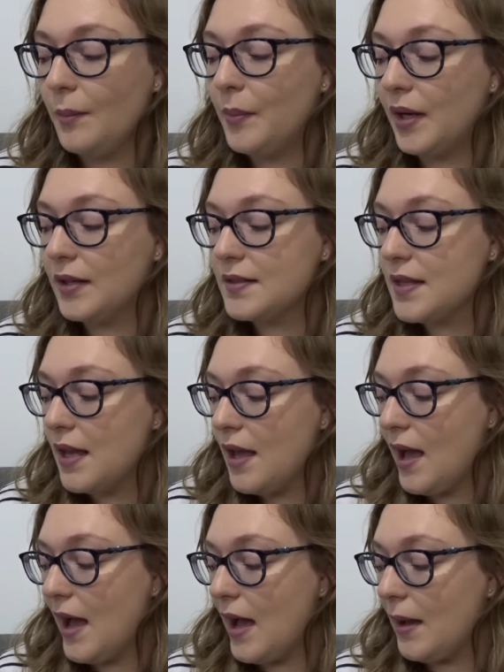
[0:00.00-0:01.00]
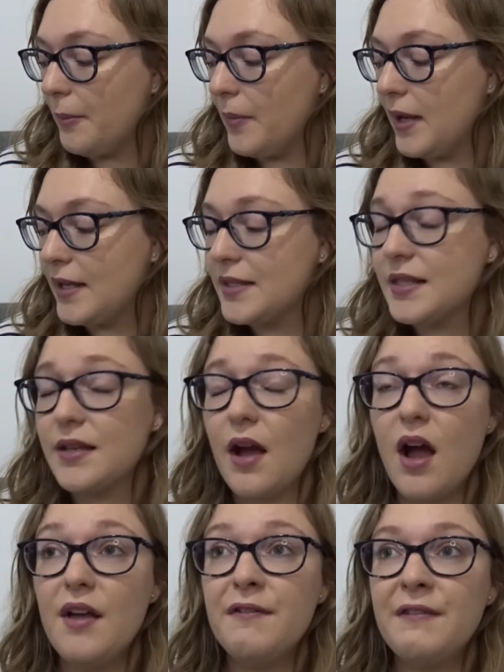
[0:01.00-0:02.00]
But
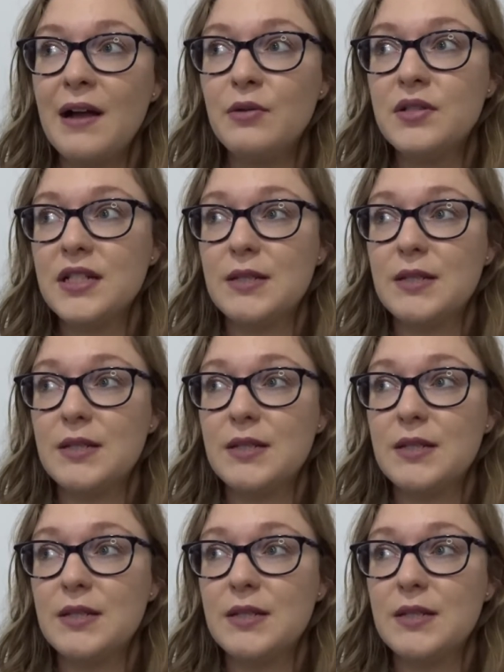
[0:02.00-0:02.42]
I found,